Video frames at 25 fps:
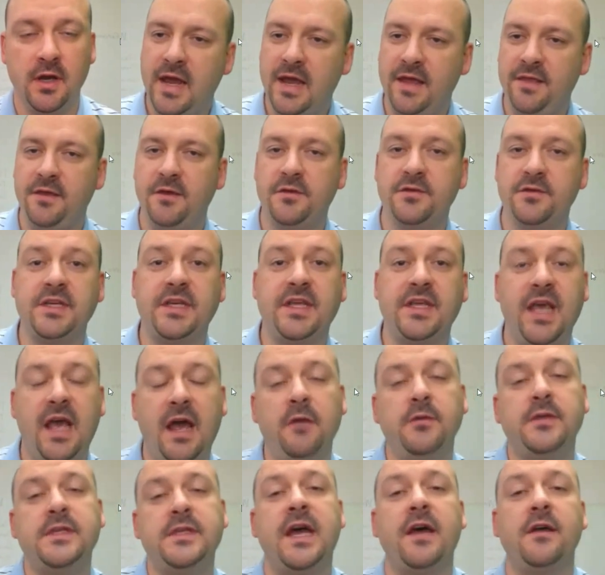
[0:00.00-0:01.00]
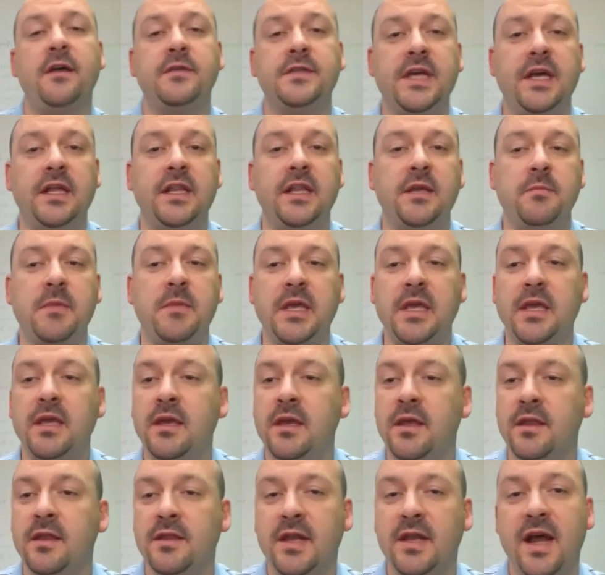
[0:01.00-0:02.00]
and there's a countdown telling me
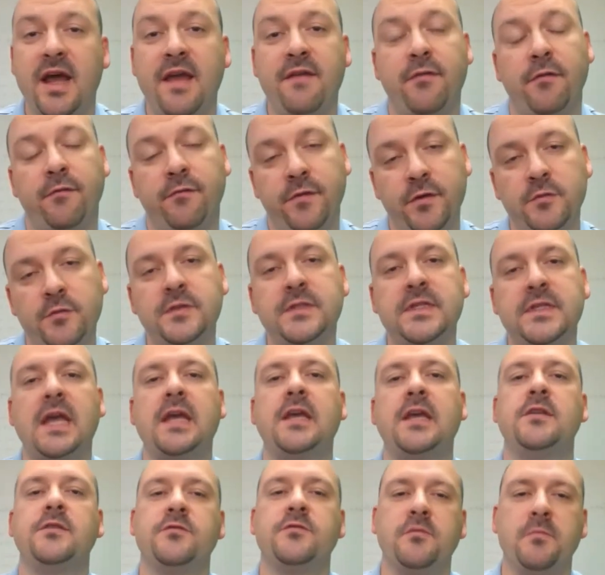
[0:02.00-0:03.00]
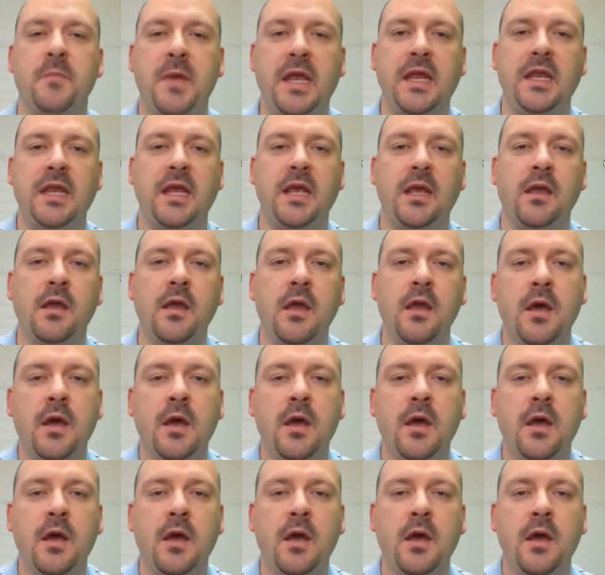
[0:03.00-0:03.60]
that I have a few seconds remaining